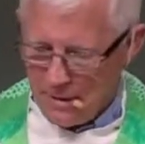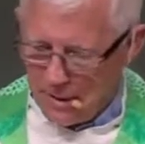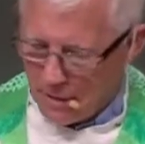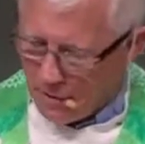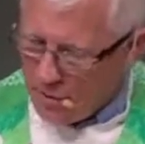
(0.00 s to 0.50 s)

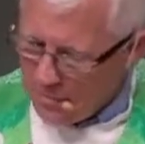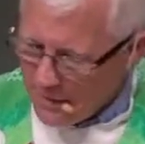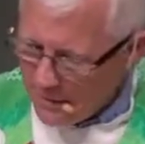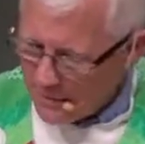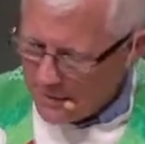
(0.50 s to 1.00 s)
You know,
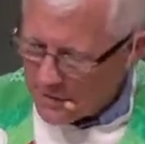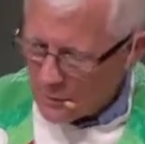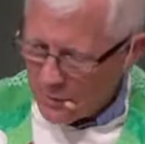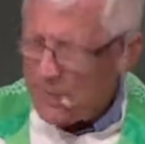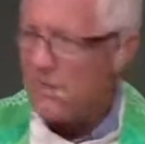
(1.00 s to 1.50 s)
humility is a
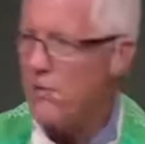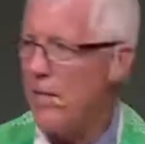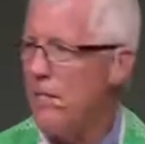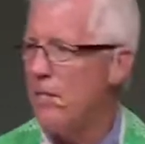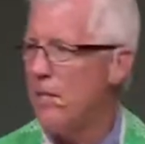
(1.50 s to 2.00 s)

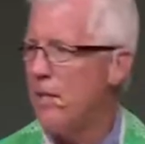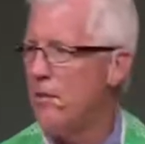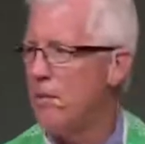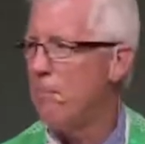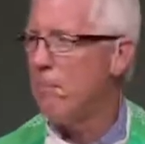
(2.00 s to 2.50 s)
realization that
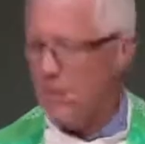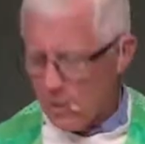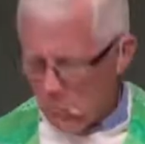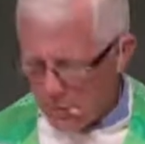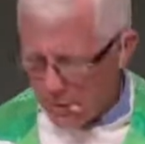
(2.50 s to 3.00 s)
there's a big
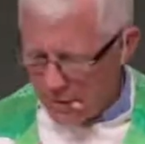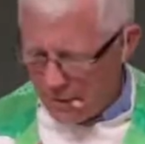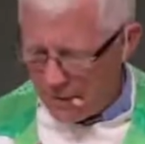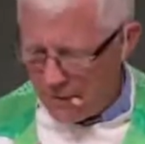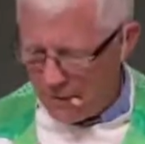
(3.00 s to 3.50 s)
world
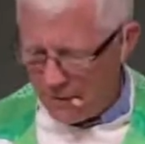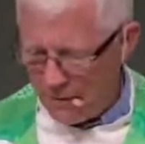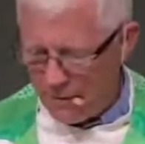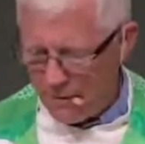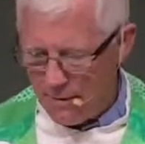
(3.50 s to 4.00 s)
out there,
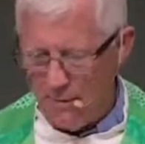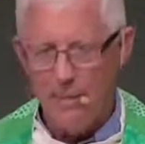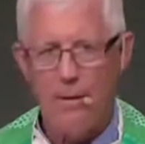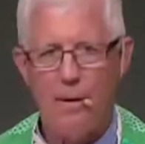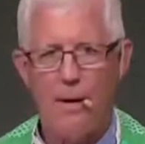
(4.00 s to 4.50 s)

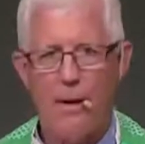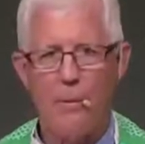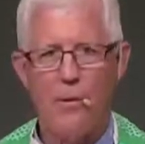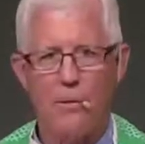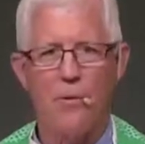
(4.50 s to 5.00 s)
and
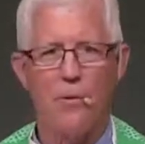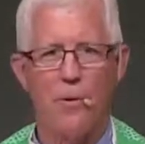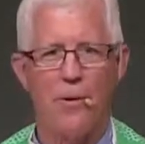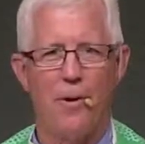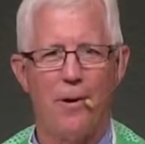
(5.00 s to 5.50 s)
we don't know
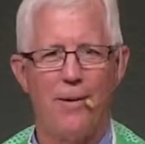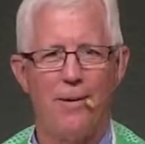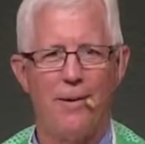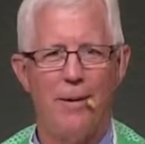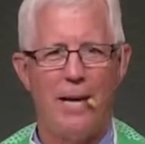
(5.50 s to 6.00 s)
it all.
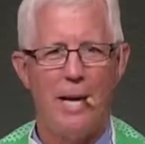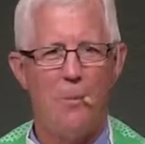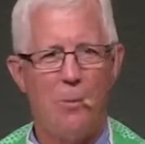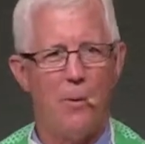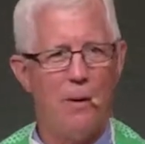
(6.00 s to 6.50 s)
And
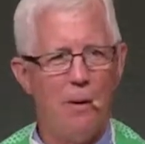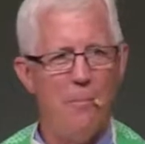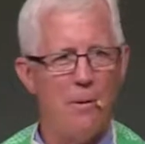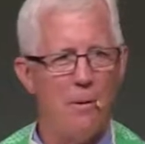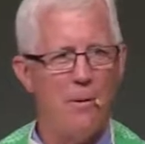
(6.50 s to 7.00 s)
when we're
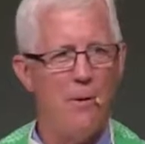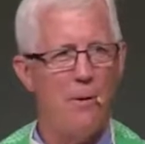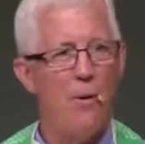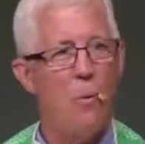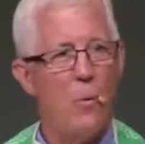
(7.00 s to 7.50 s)
humble,
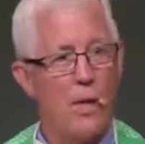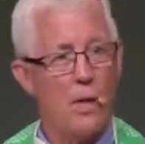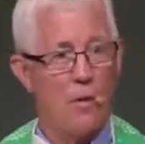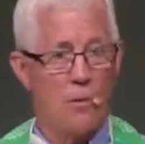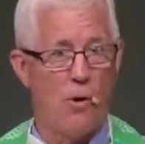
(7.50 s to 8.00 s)
we
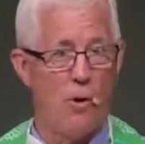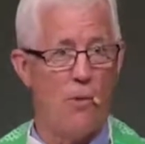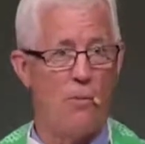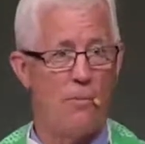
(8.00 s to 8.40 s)
can grow.